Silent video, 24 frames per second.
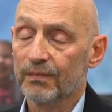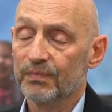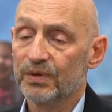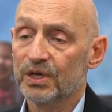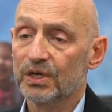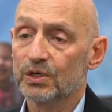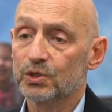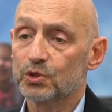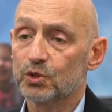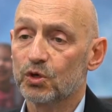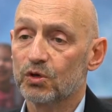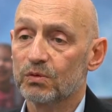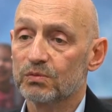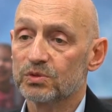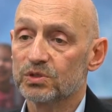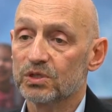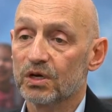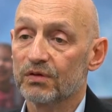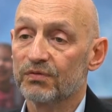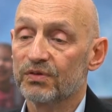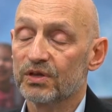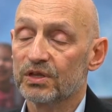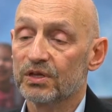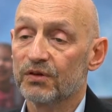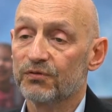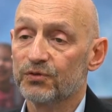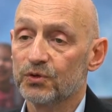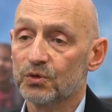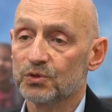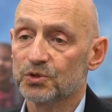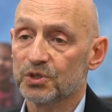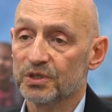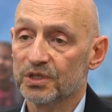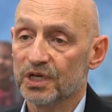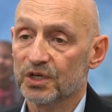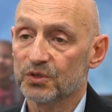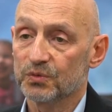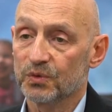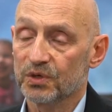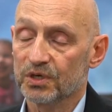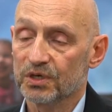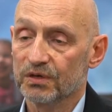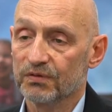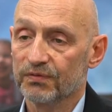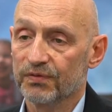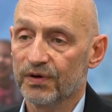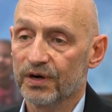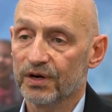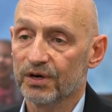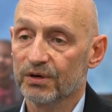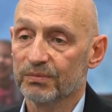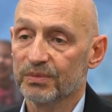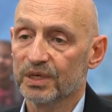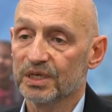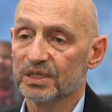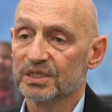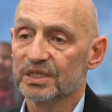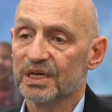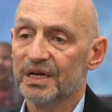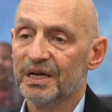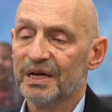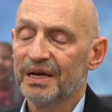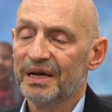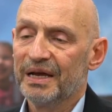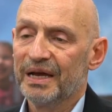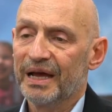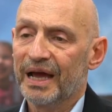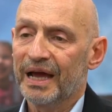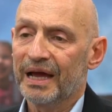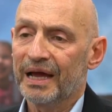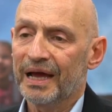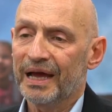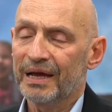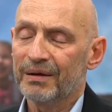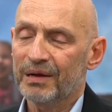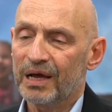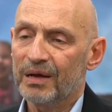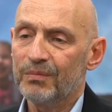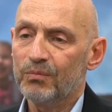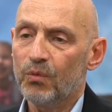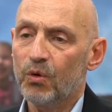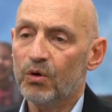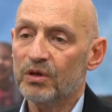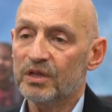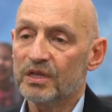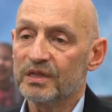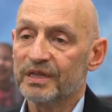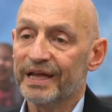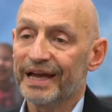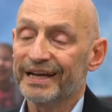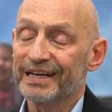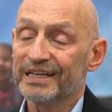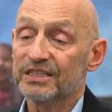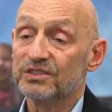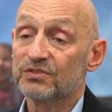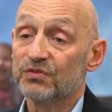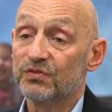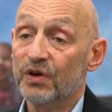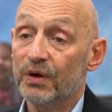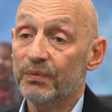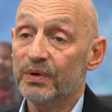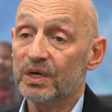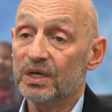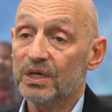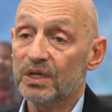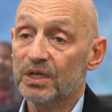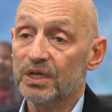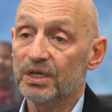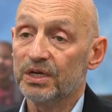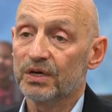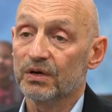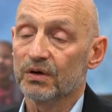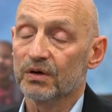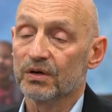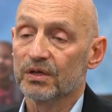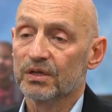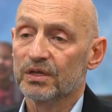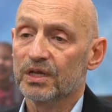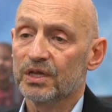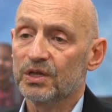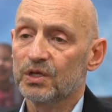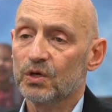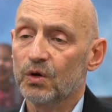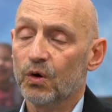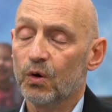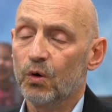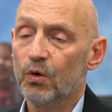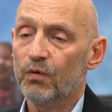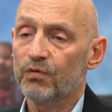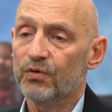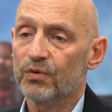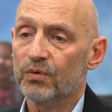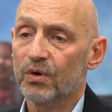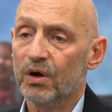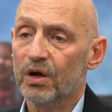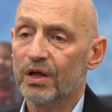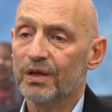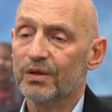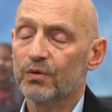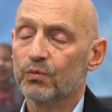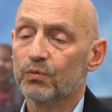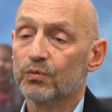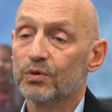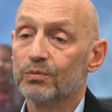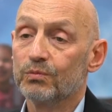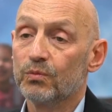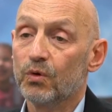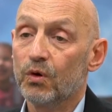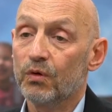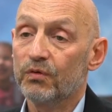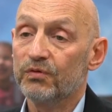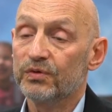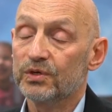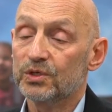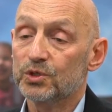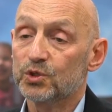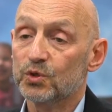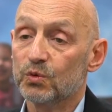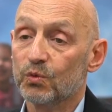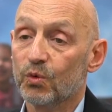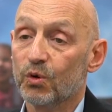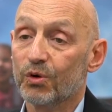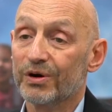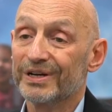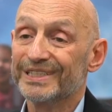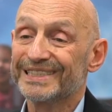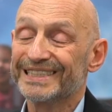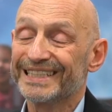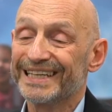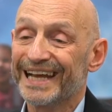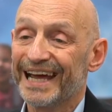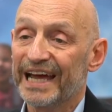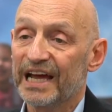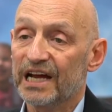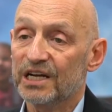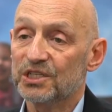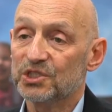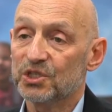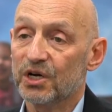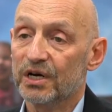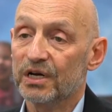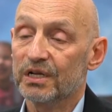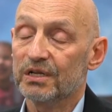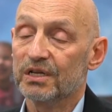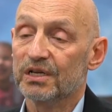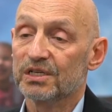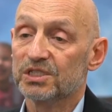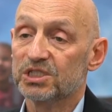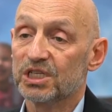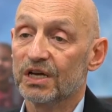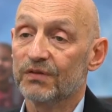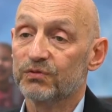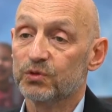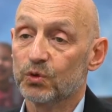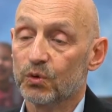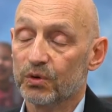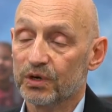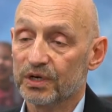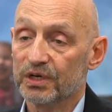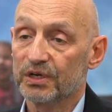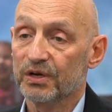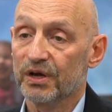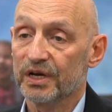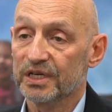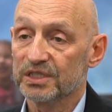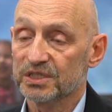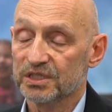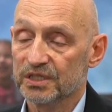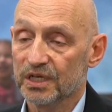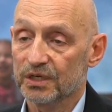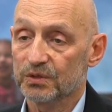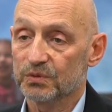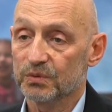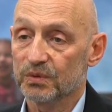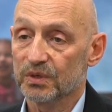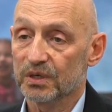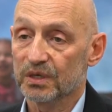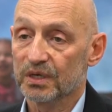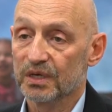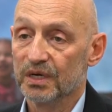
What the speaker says: in terms of the future network environment. And more than that, it's very clear that the overall, we're moving towards an agile, self-organized network.